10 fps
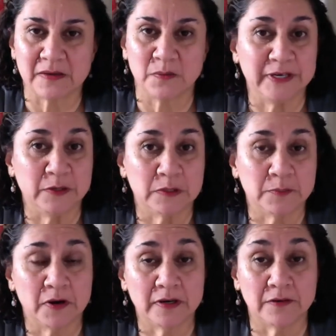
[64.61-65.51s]
when you were
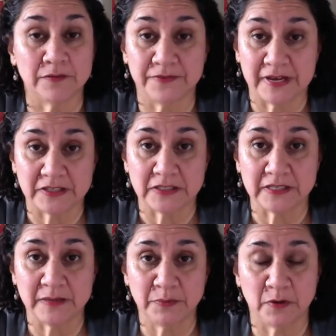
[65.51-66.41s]
part of the fashion
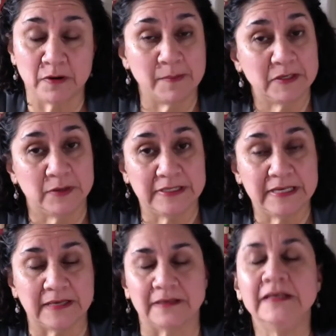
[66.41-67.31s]
design program at Trade
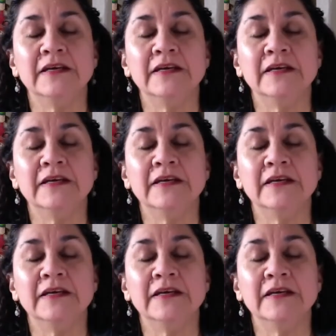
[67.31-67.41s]
Tech.